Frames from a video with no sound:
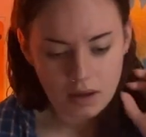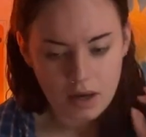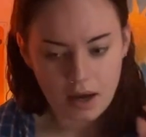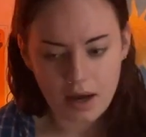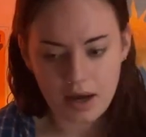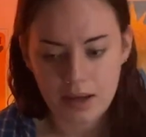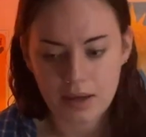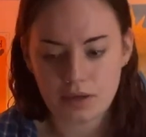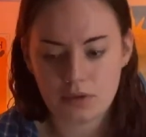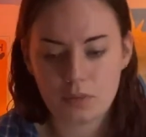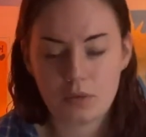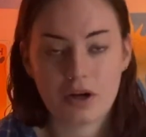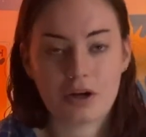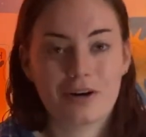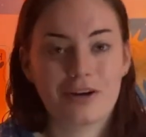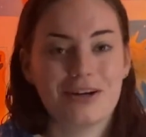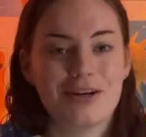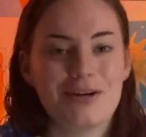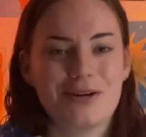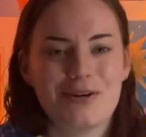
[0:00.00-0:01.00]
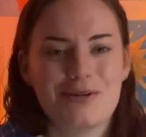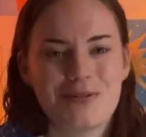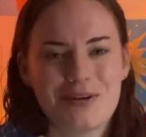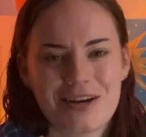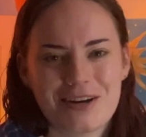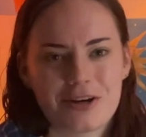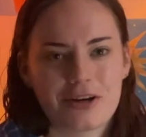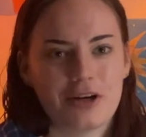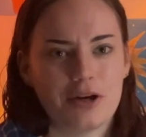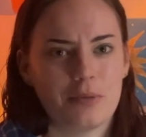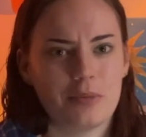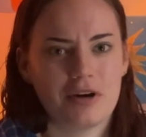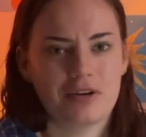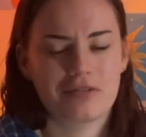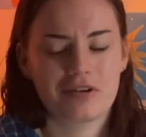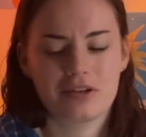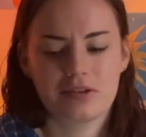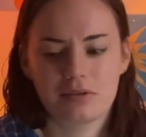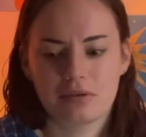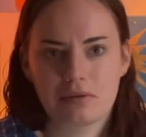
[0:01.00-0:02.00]
And with her new
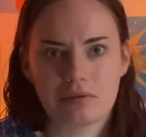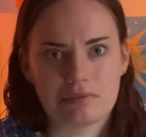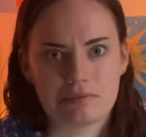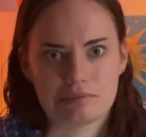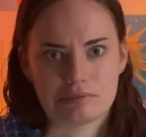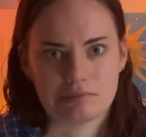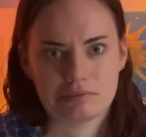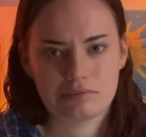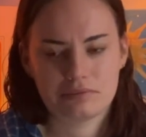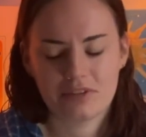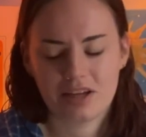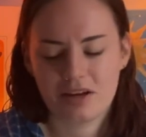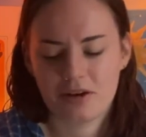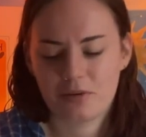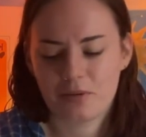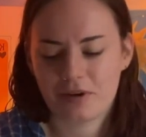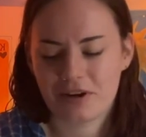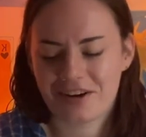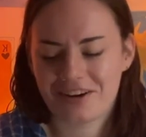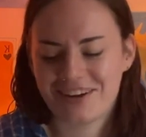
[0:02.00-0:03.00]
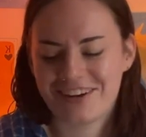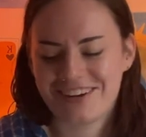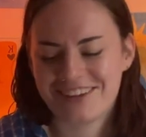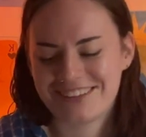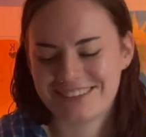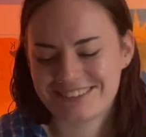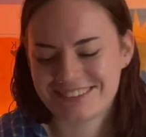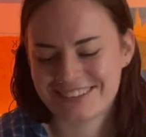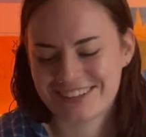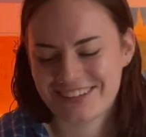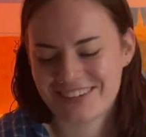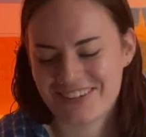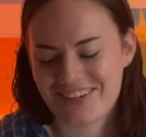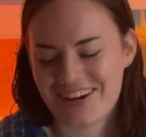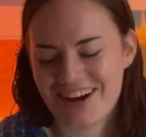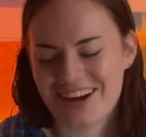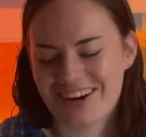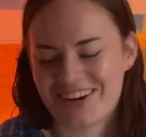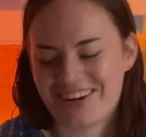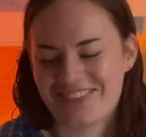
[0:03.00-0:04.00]
boyfriend. With
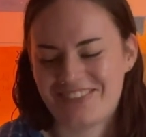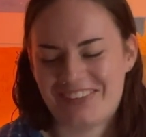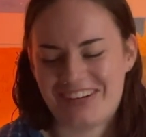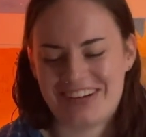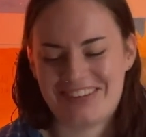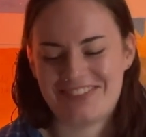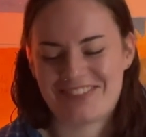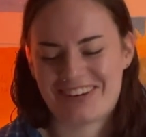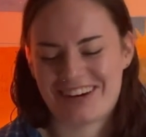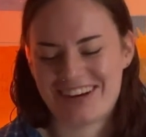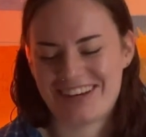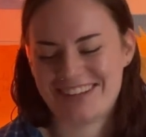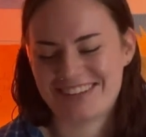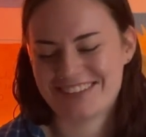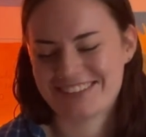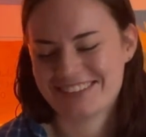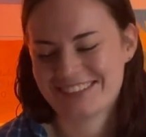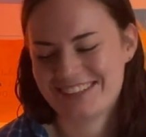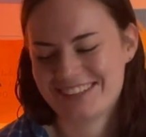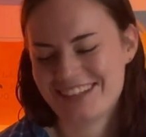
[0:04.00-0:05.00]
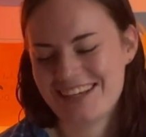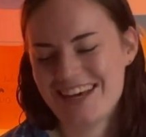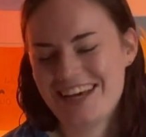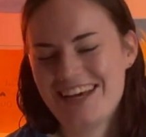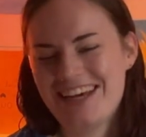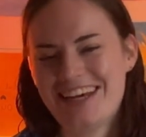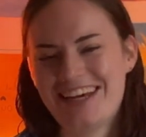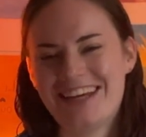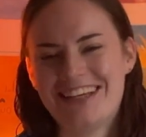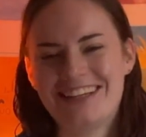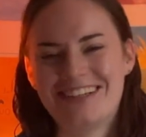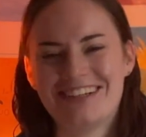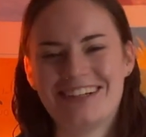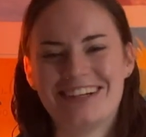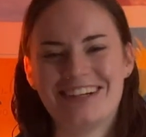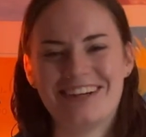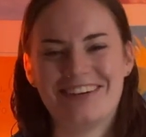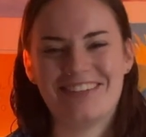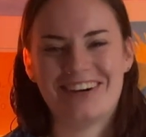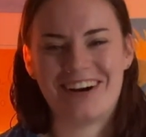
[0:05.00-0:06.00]
her boyfriend in their
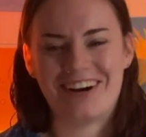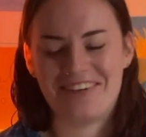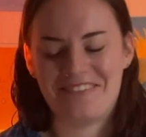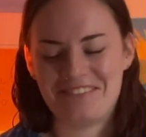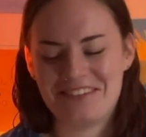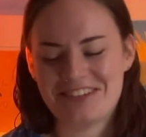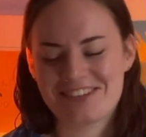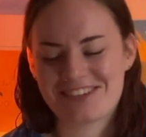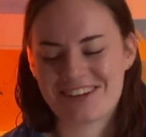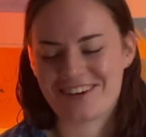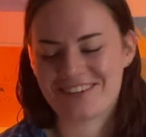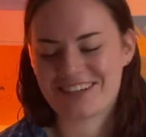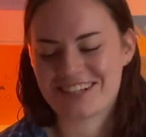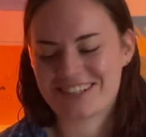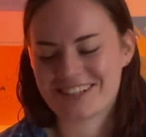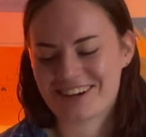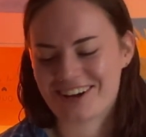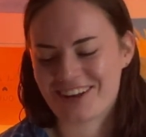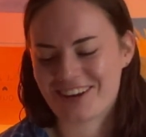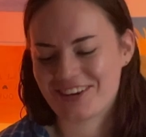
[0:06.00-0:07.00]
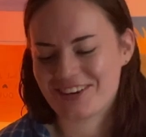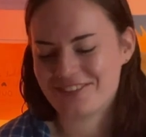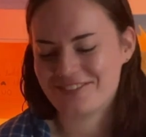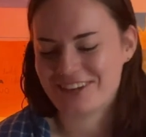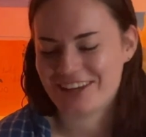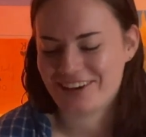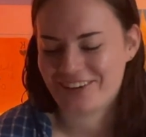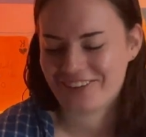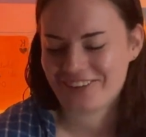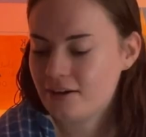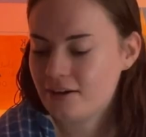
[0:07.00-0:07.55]
new home. Sorry Sean, love you.